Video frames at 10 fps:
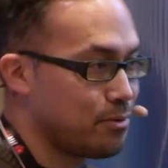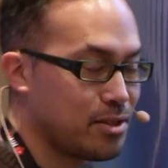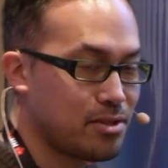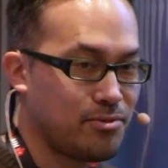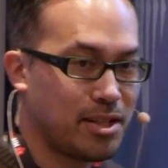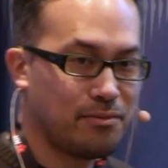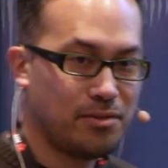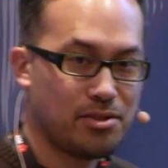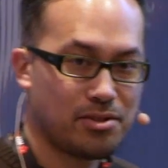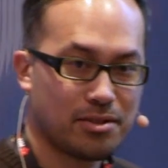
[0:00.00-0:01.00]
to extract
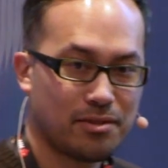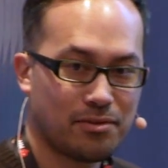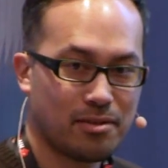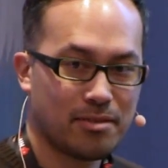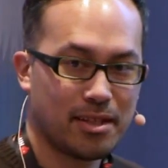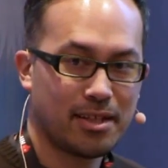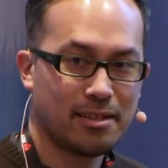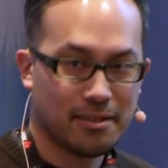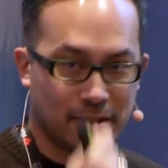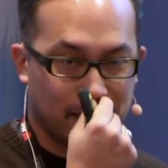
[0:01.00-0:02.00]
features from
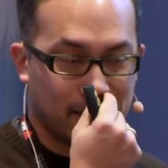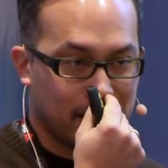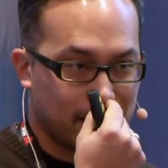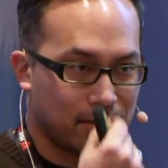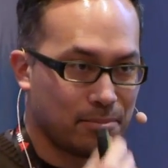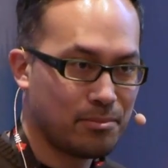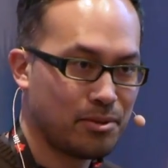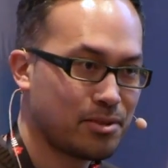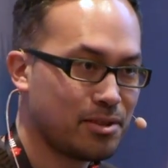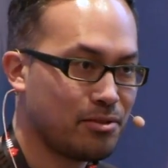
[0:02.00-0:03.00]
that. So
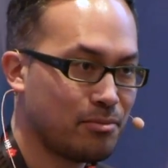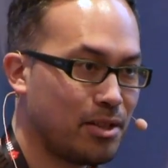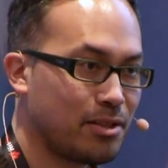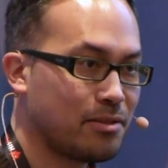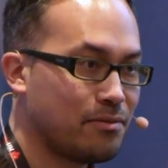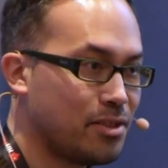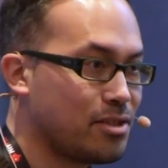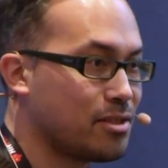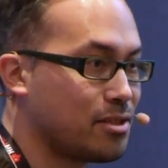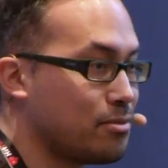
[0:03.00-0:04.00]
mostly numerical
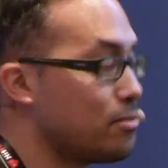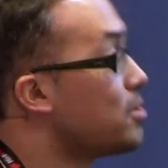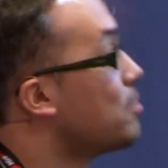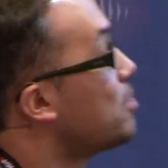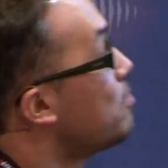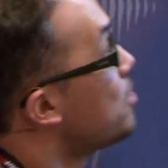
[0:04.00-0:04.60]
features, do some simple